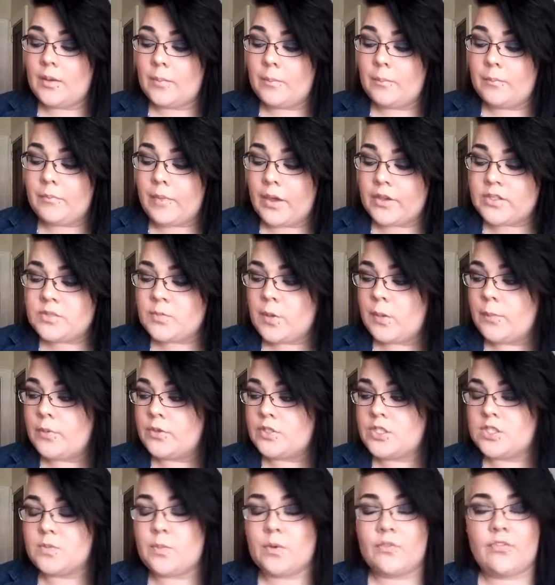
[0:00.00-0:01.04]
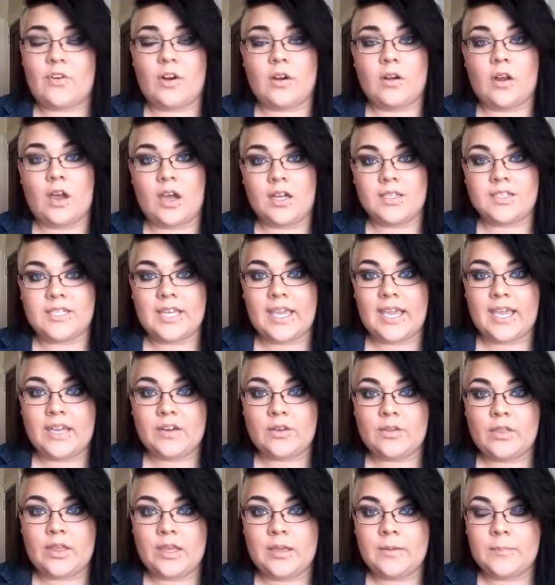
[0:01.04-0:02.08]
Most people just prefer not to
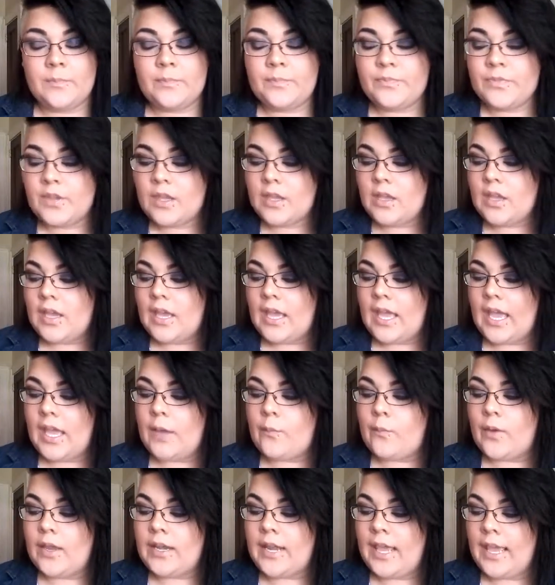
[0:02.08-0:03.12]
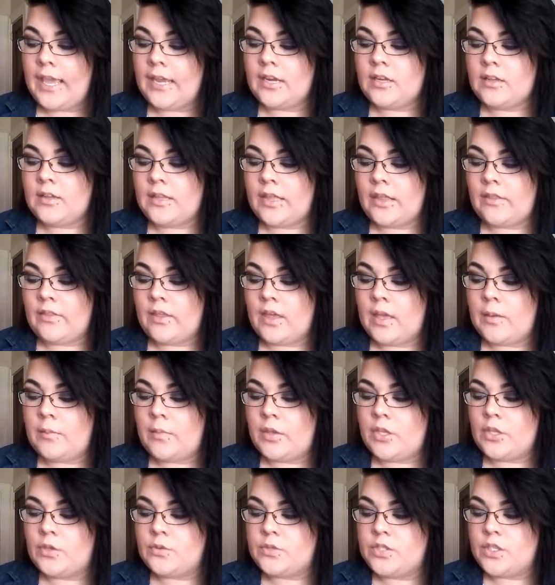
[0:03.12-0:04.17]
handle them. And when handling
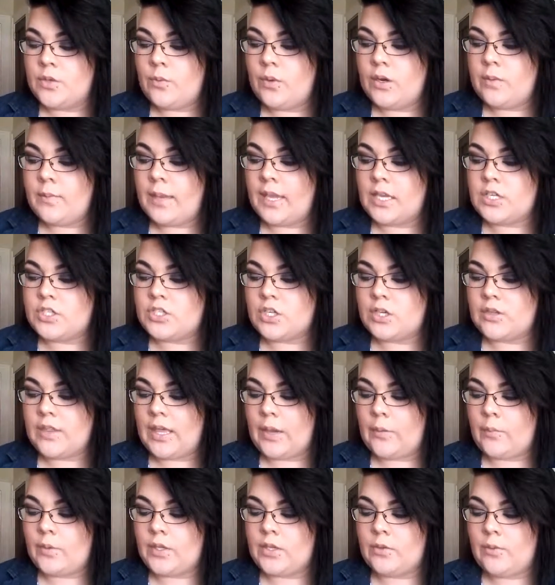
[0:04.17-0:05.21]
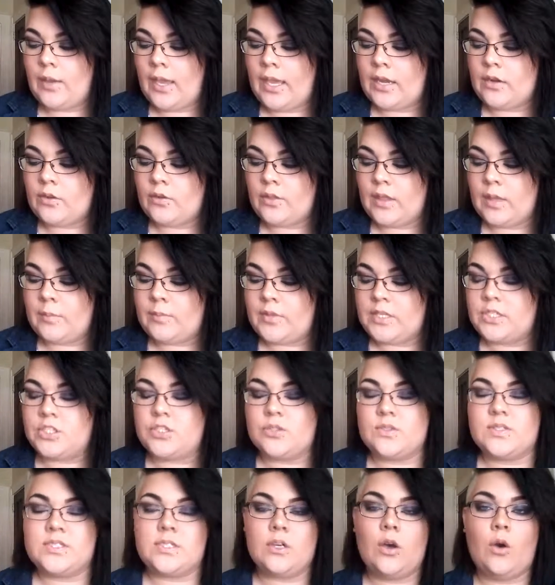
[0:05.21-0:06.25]
them, you do want to make sure that when you handle them, that
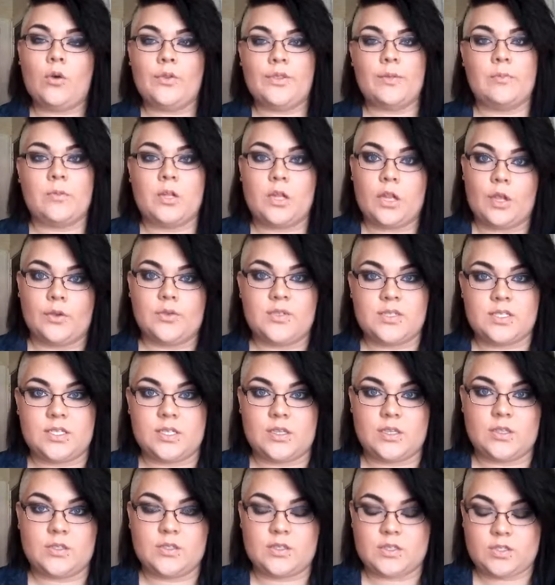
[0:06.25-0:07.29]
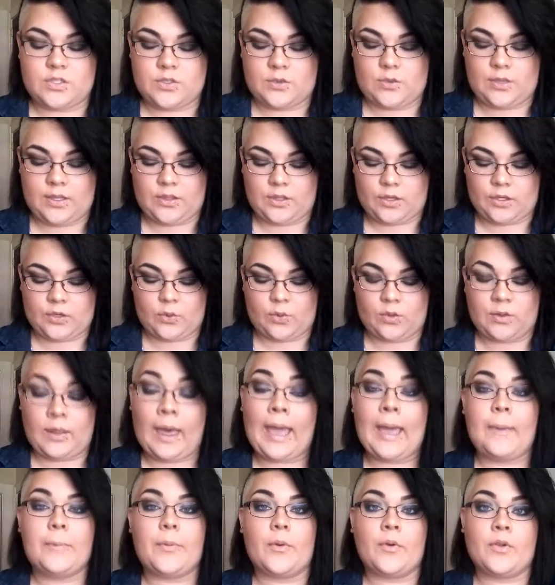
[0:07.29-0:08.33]
you still hold them close to either your
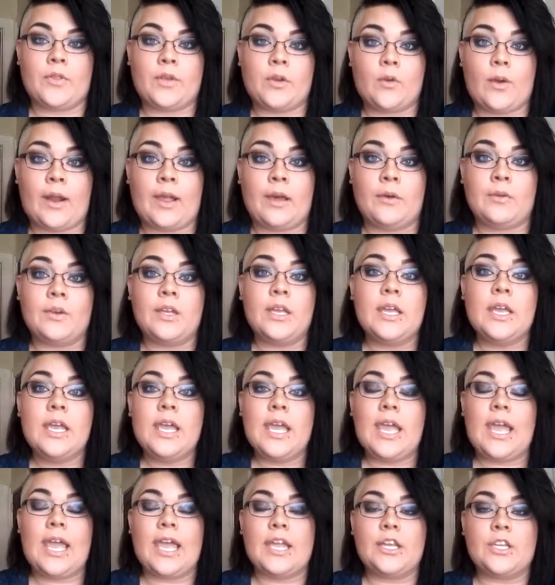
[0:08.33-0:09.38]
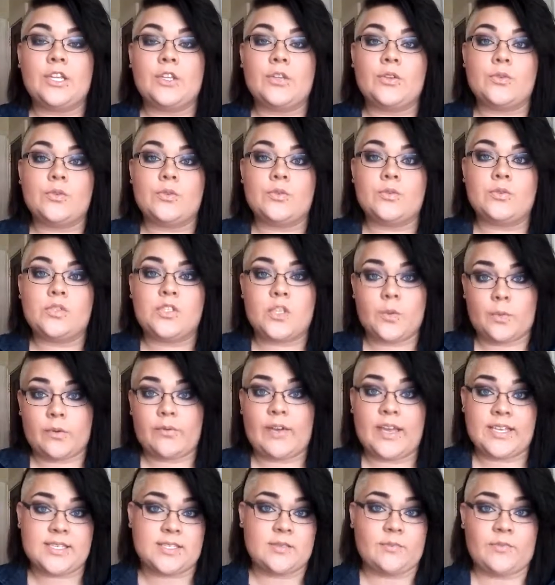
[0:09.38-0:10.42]
lap or the ground, and you
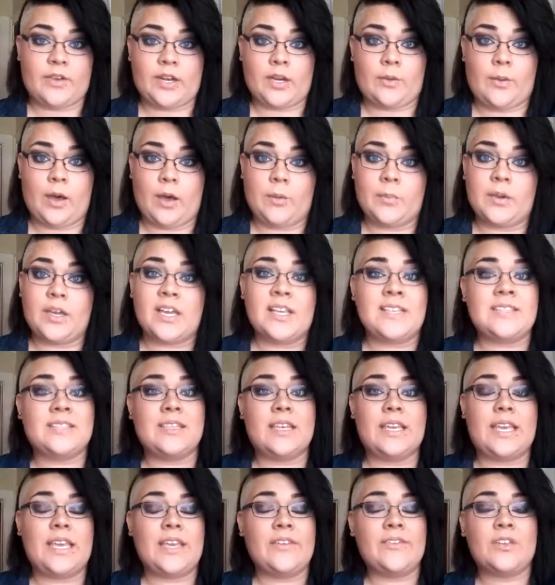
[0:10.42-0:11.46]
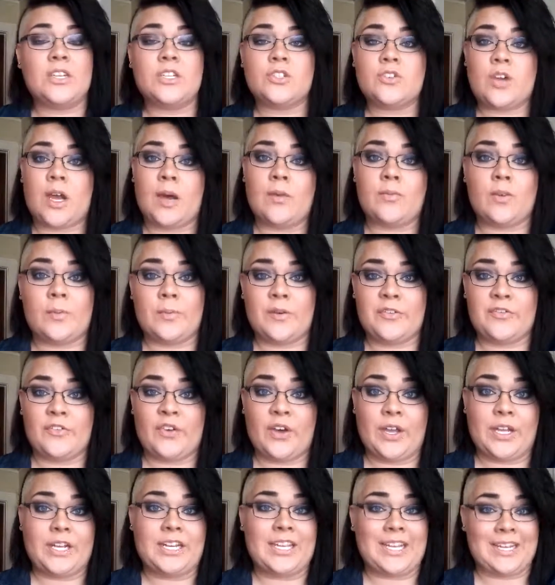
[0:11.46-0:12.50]
supervise them very well, because even a drop from a
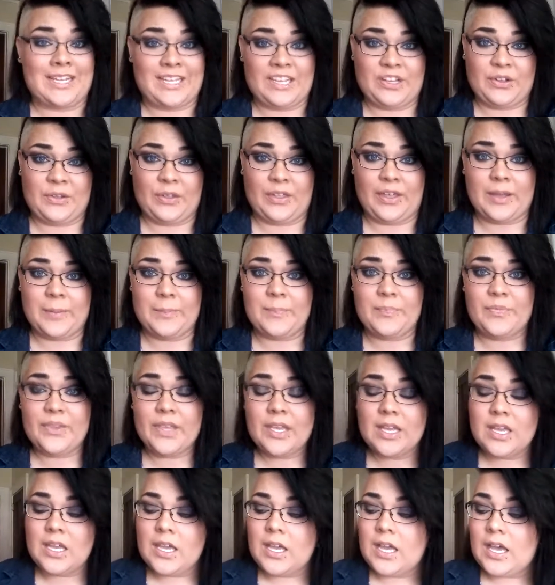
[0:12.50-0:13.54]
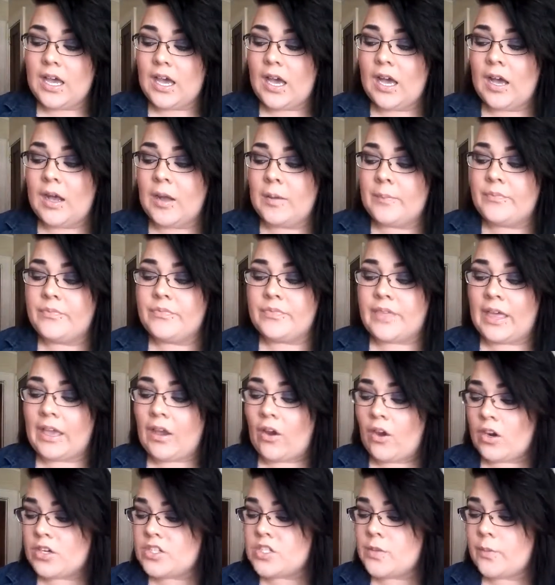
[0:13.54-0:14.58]
foot can kill them. They
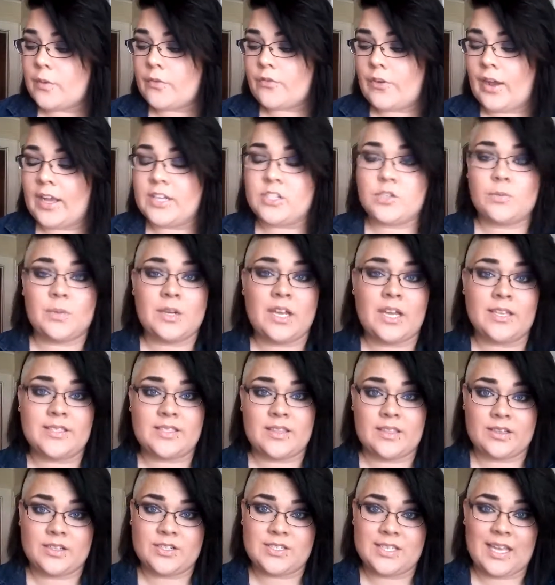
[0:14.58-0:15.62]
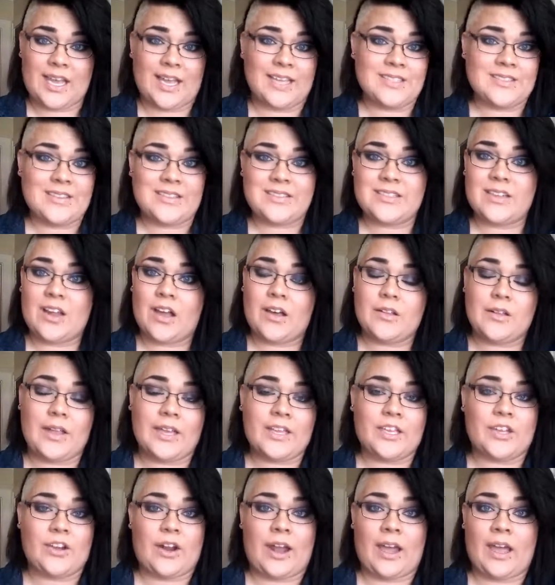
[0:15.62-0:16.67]
are super fragile because of their size. It's not
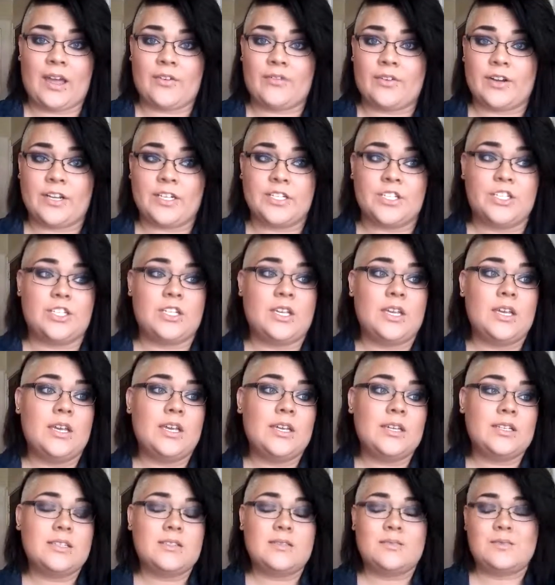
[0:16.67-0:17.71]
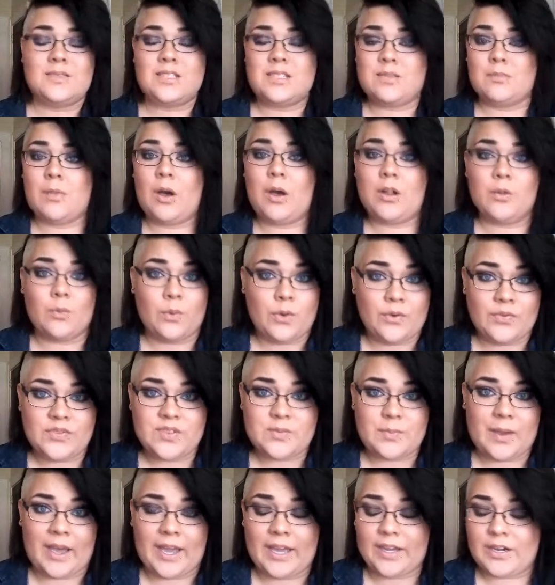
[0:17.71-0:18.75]
like your average small wolf
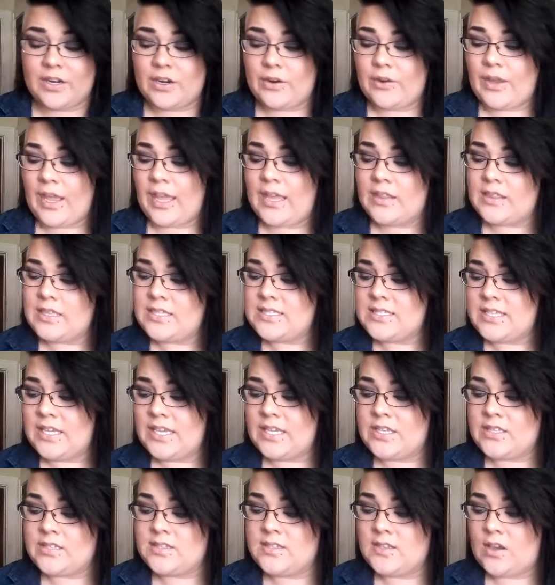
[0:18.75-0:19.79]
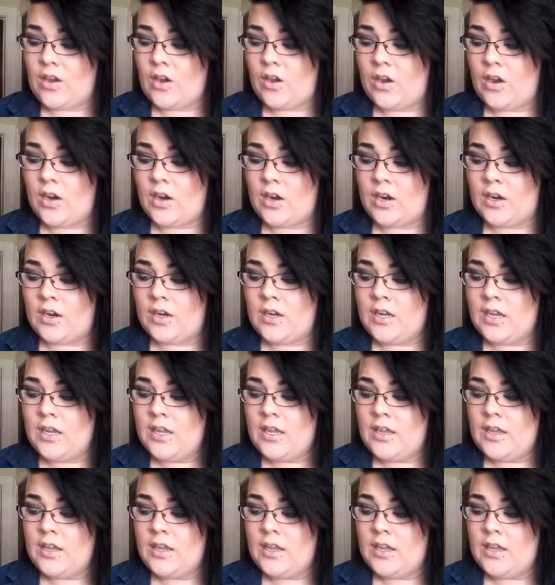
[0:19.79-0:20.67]
spider, okay? These things are